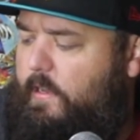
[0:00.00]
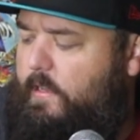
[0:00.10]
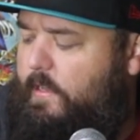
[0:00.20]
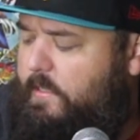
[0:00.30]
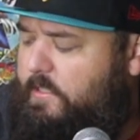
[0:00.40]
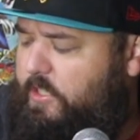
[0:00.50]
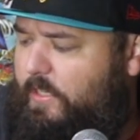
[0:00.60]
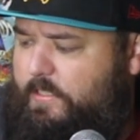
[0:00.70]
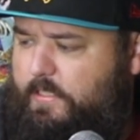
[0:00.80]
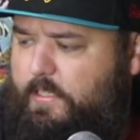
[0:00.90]
It
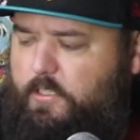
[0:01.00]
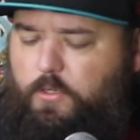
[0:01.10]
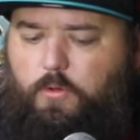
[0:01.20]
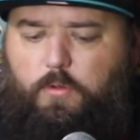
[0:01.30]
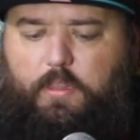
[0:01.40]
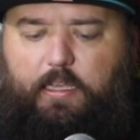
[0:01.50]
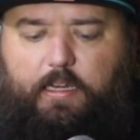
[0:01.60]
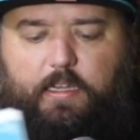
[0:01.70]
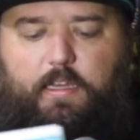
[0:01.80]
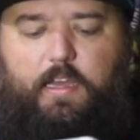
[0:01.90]
just is such a cool
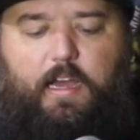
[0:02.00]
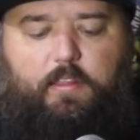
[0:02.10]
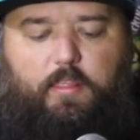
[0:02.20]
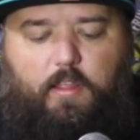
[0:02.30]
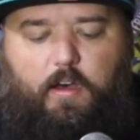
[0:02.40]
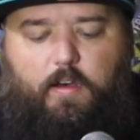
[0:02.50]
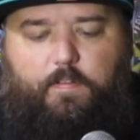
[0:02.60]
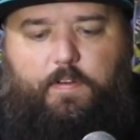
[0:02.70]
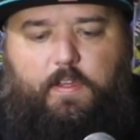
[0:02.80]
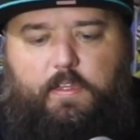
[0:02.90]
thing. I
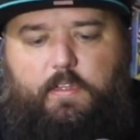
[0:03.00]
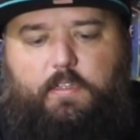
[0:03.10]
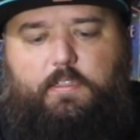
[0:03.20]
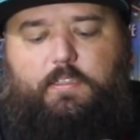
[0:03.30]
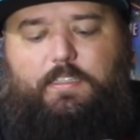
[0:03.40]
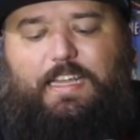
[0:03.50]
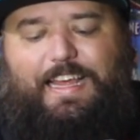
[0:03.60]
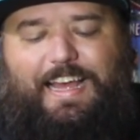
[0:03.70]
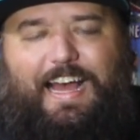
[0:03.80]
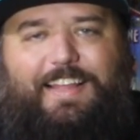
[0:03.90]
love
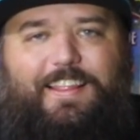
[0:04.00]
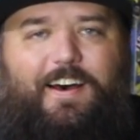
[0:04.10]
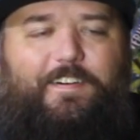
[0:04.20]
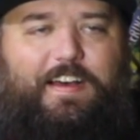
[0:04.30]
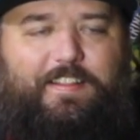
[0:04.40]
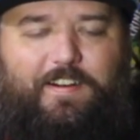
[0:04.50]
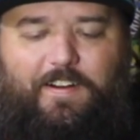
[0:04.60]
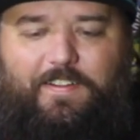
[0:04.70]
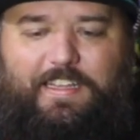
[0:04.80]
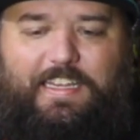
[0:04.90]
how they're
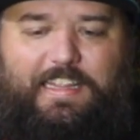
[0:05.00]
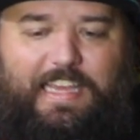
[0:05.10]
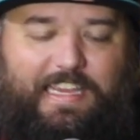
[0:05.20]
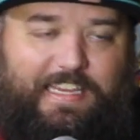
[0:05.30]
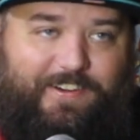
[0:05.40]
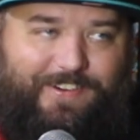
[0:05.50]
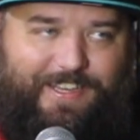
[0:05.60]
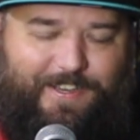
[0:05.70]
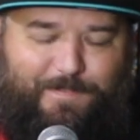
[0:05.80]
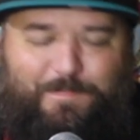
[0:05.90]
all thinking they killed
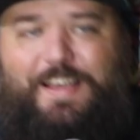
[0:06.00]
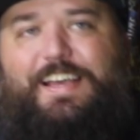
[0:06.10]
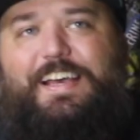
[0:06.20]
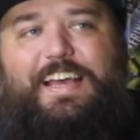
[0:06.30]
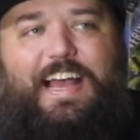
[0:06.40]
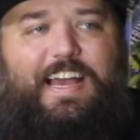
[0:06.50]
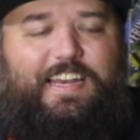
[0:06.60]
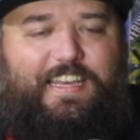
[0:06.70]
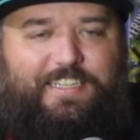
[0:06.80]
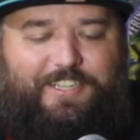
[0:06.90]
him,
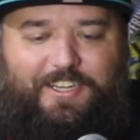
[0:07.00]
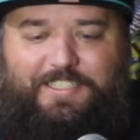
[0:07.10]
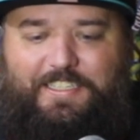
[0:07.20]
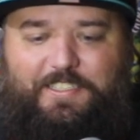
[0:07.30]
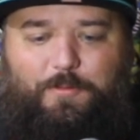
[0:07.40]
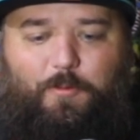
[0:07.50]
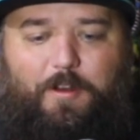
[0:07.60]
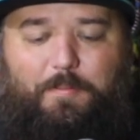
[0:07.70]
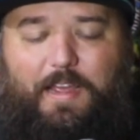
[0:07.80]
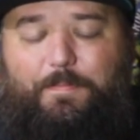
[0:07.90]
and it just is one
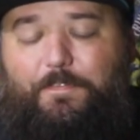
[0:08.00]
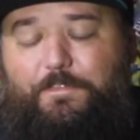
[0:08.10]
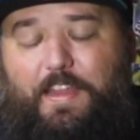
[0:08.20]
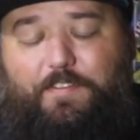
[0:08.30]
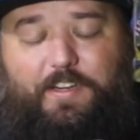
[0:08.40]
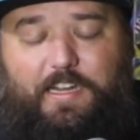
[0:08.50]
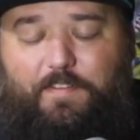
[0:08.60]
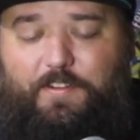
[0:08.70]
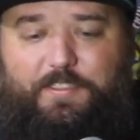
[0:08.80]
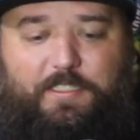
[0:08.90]
of my favorite
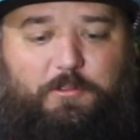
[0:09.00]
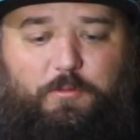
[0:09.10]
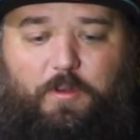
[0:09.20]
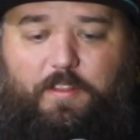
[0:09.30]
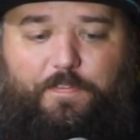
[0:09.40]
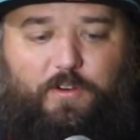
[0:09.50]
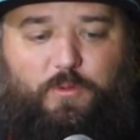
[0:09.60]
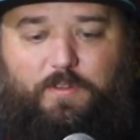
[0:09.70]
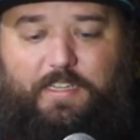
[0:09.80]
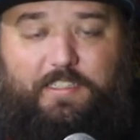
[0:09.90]
covers. This was one of the first
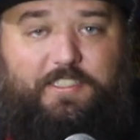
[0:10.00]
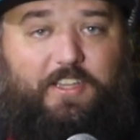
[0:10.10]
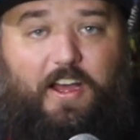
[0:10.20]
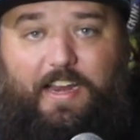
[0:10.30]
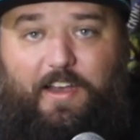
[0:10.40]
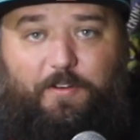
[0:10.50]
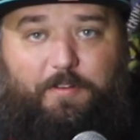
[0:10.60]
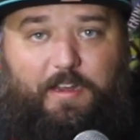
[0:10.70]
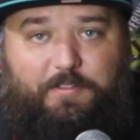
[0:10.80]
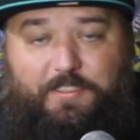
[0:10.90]
ones I sought out
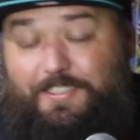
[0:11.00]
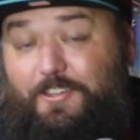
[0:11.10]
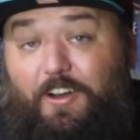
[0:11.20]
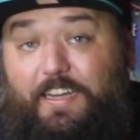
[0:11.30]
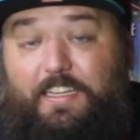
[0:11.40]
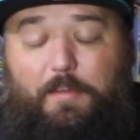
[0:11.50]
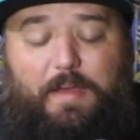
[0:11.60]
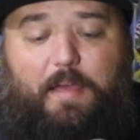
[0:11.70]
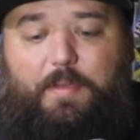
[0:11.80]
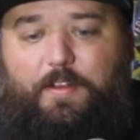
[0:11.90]
when I was collecting the
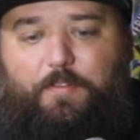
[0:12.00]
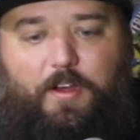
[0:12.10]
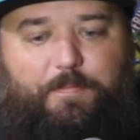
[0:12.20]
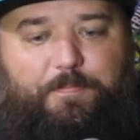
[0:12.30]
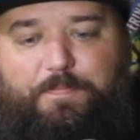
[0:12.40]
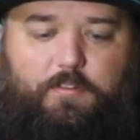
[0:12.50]
Batman run.